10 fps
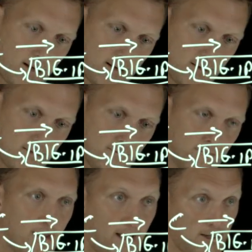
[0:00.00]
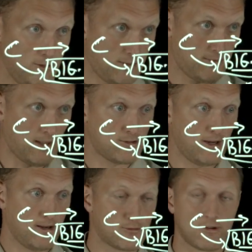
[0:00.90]
I can I can look at that
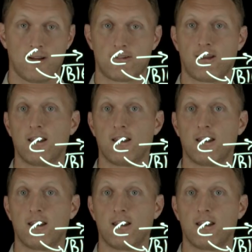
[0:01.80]
chain of trust.